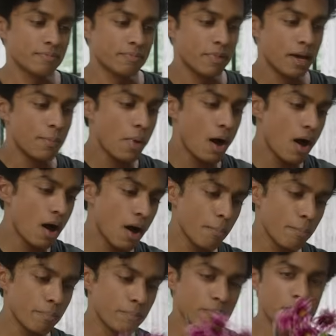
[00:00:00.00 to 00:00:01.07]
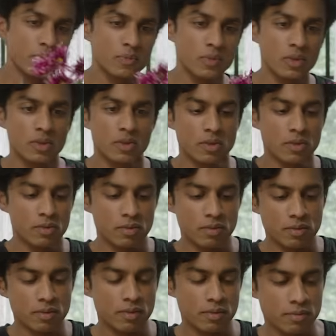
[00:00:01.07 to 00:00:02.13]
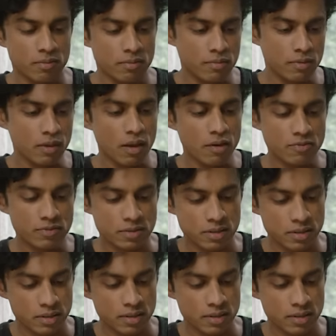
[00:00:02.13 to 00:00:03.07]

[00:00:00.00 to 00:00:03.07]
My mom loved